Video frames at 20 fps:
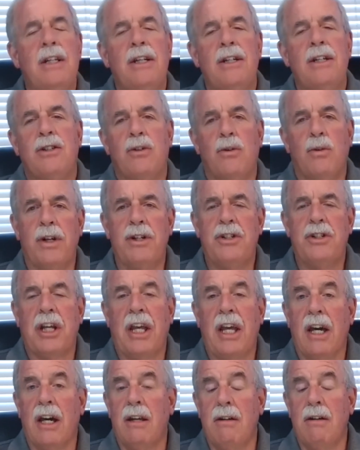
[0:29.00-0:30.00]
So once
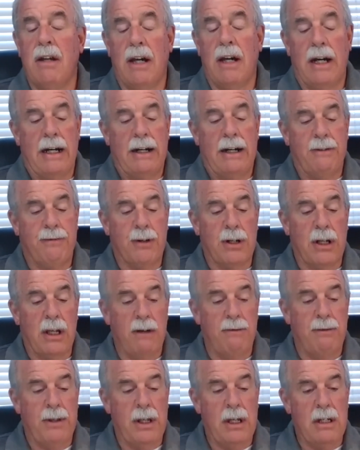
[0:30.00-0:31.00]
again,
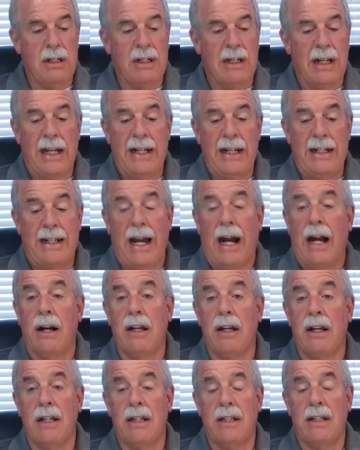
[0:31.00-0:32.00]
forgive the slight
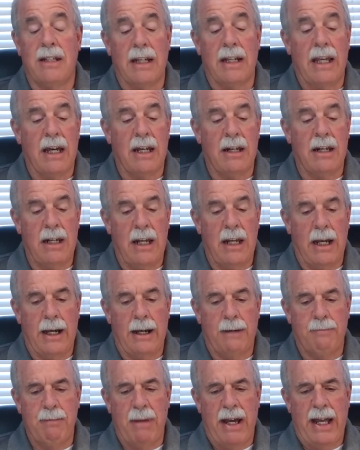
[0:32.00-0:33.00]
tardiness. Again,
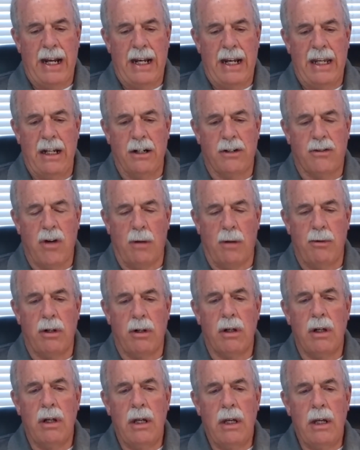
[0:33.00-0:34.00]
I had a little
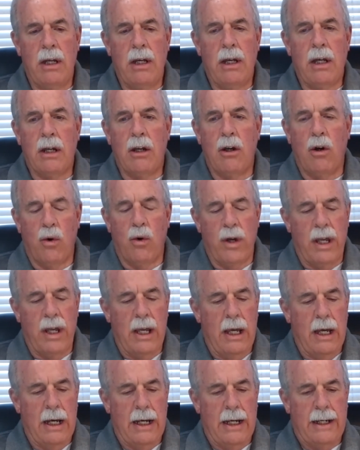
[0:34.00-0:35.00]
trouble going
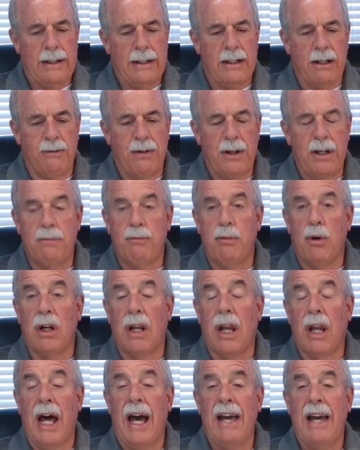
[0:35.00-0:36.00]
to Facebook
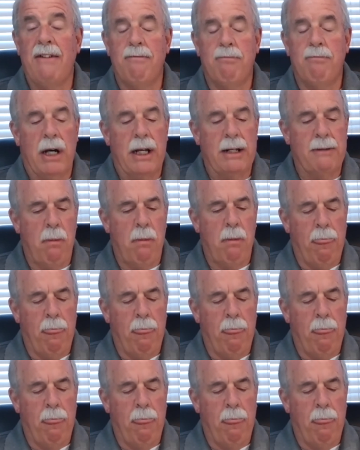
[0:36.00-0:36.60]
Live, but